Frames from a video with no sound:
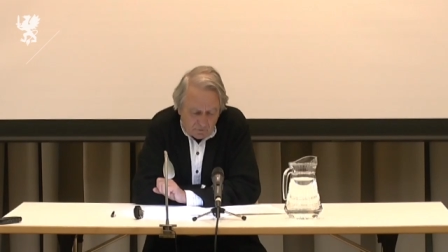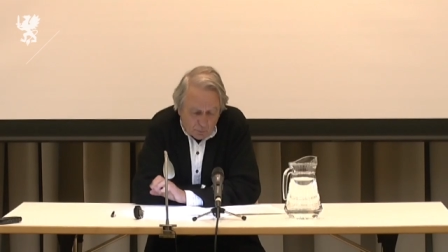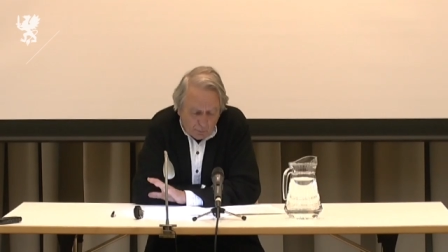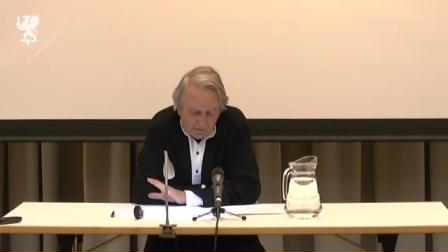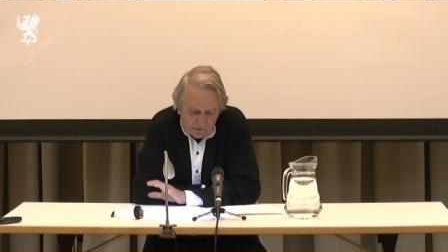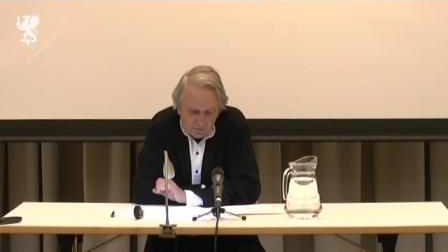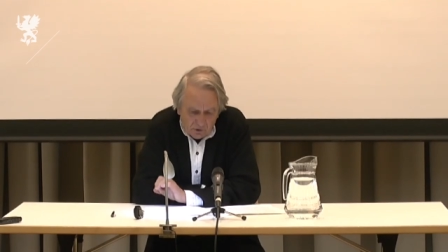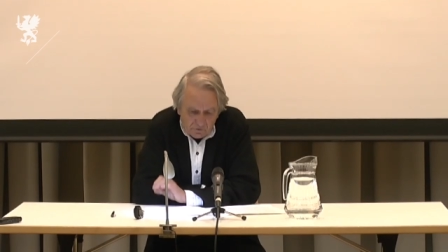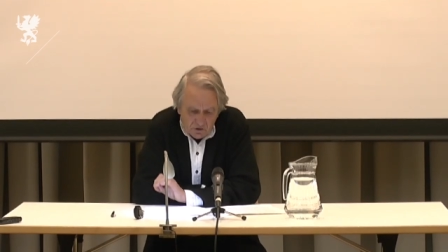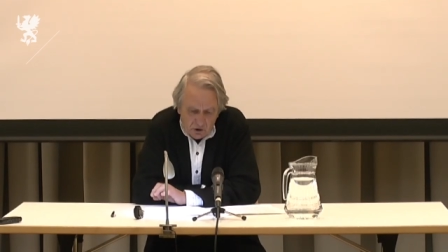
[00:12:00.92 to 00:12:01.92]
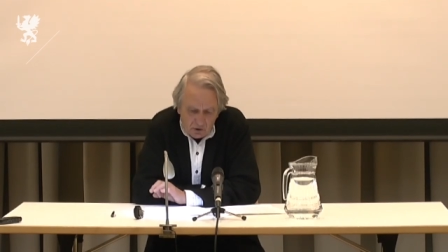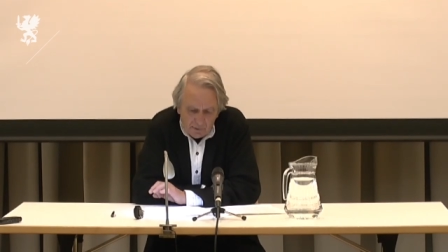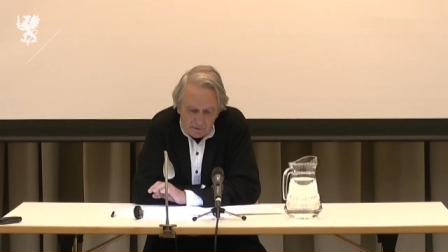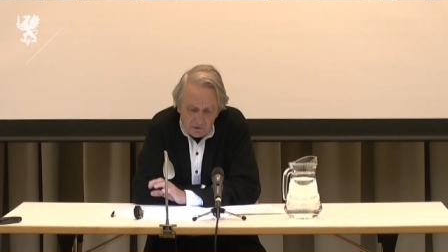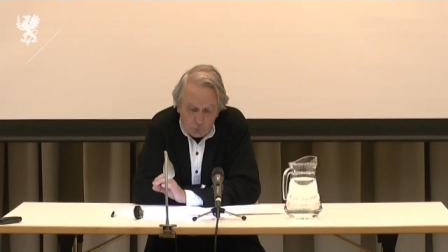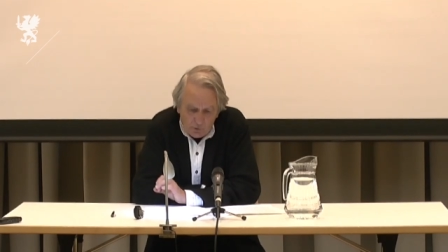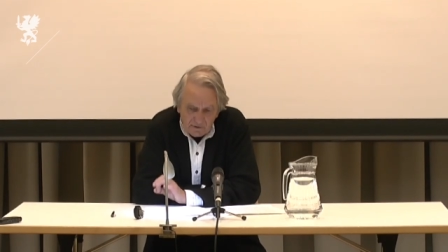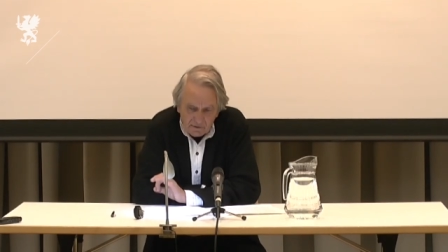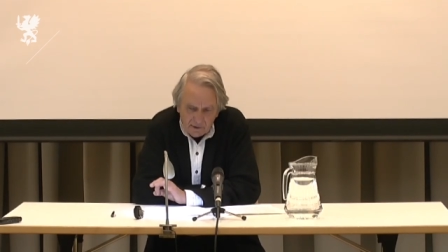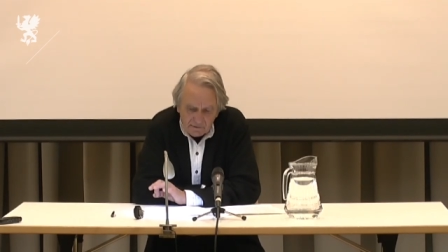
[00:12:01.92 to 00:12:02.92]
the present of Germany
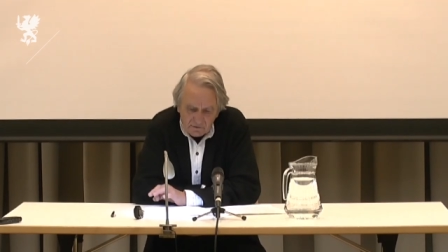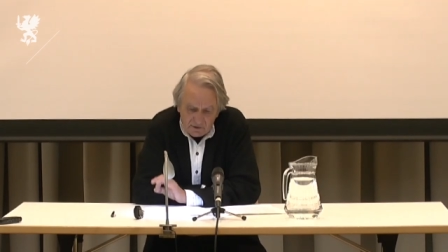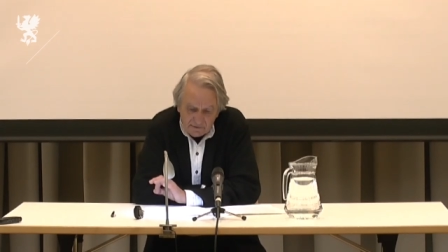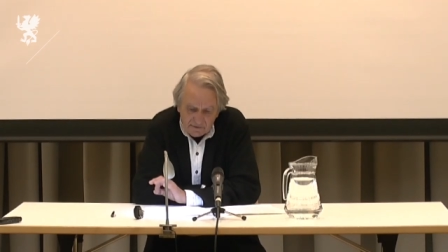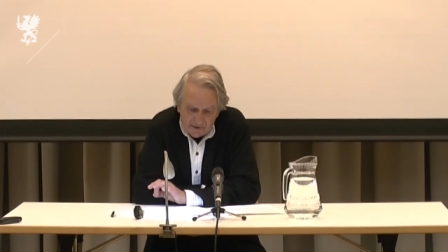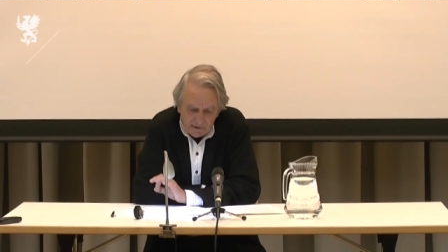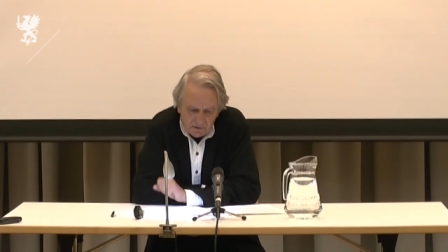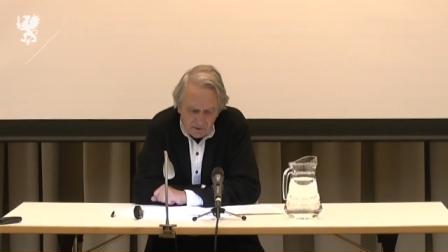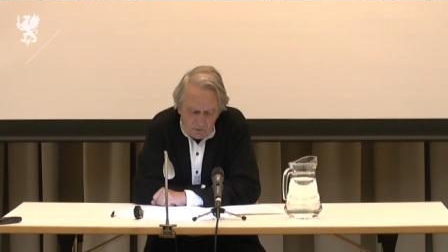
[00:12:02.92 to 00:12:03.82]
witnessed, he said,